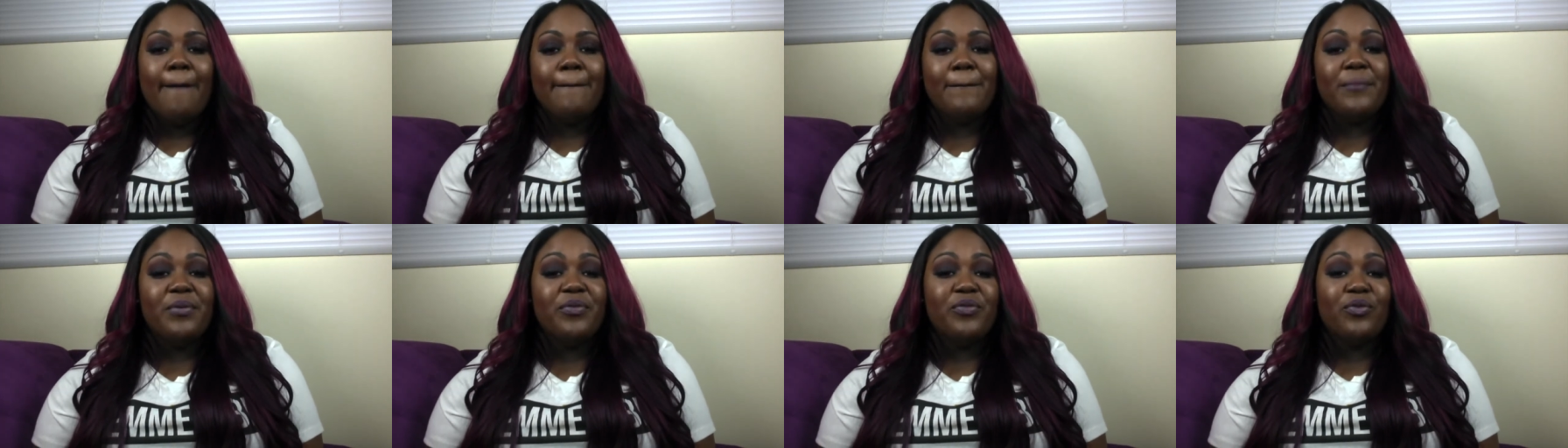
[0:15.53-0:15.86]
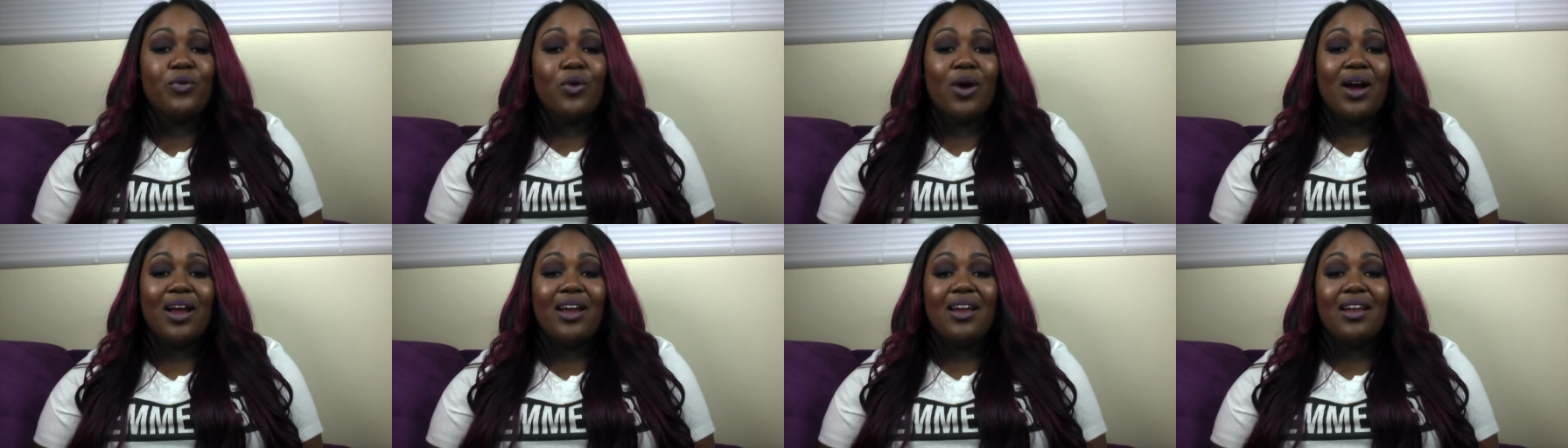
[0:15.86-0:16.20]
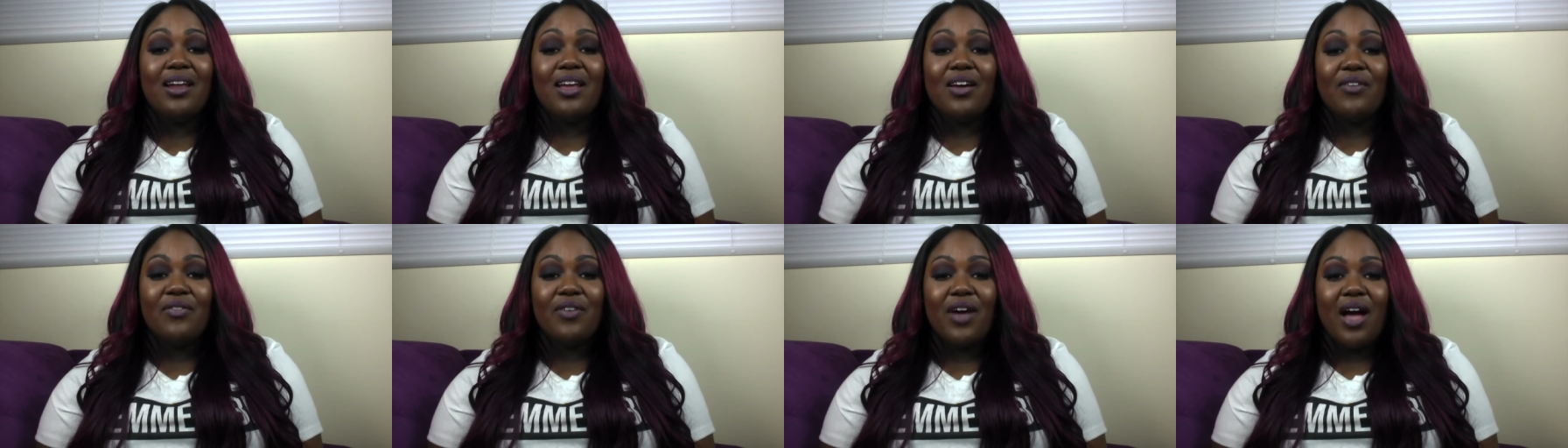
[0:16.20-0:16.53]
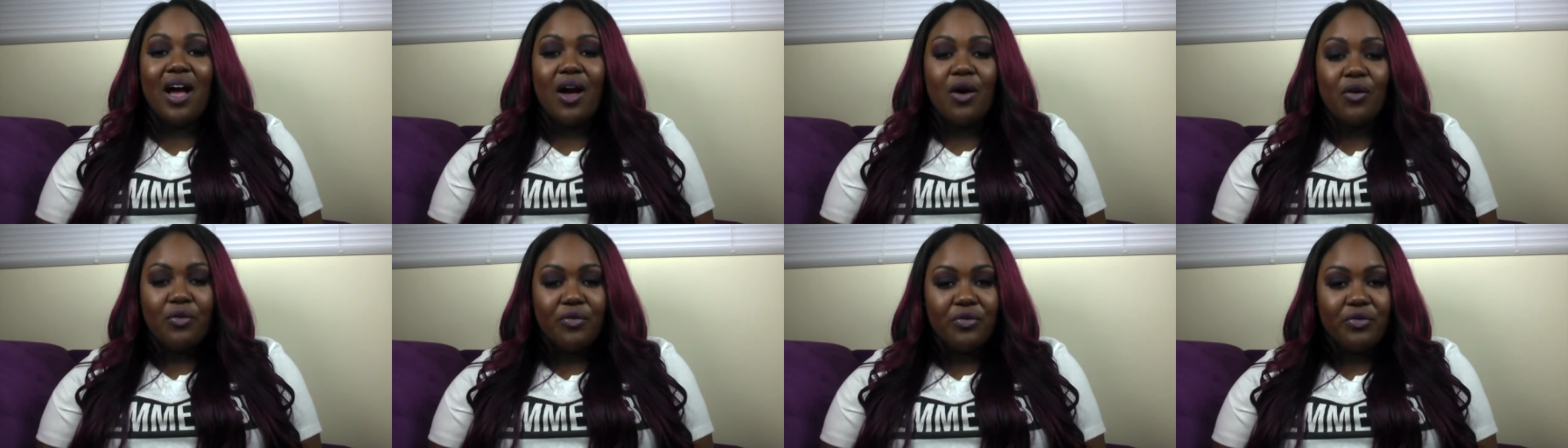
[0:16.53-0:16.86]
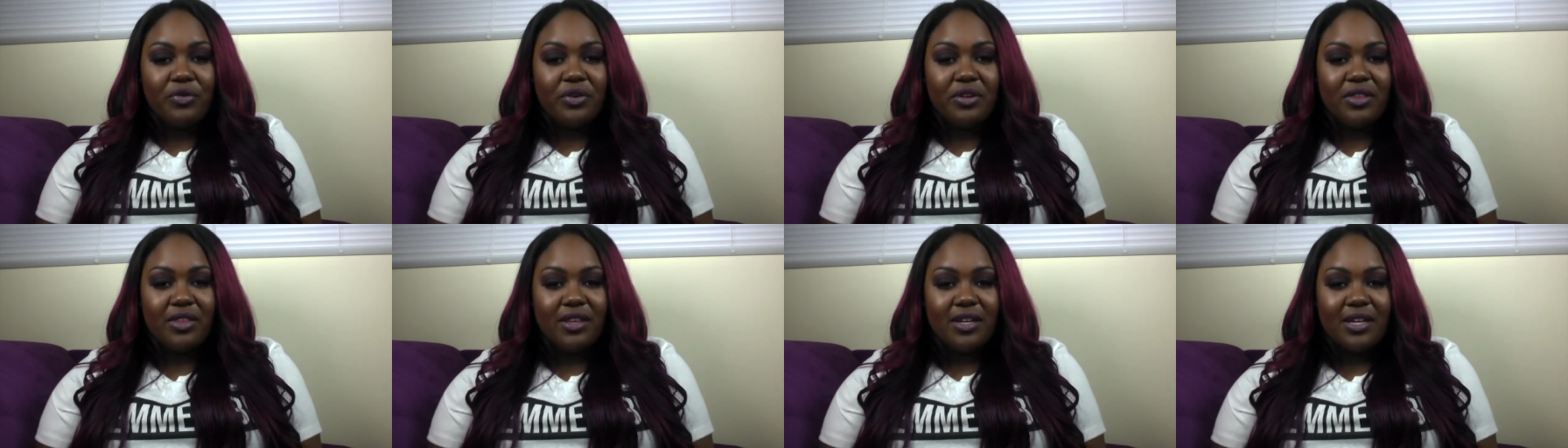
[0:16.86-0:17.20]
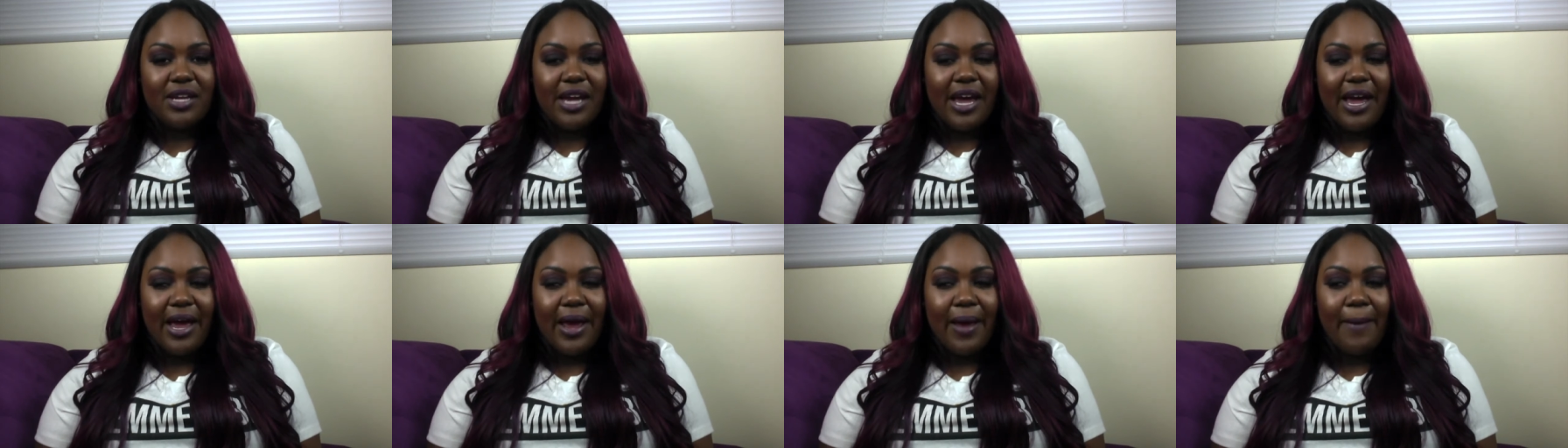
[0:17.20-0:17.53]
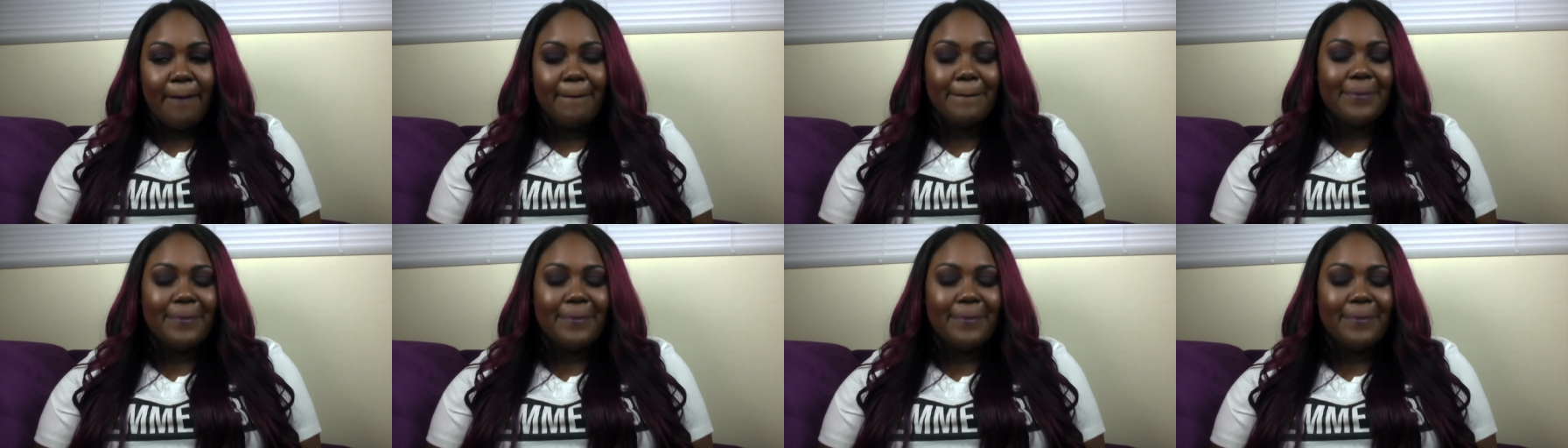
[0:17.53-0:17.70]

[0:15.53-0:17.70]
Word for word: before I left out for the day,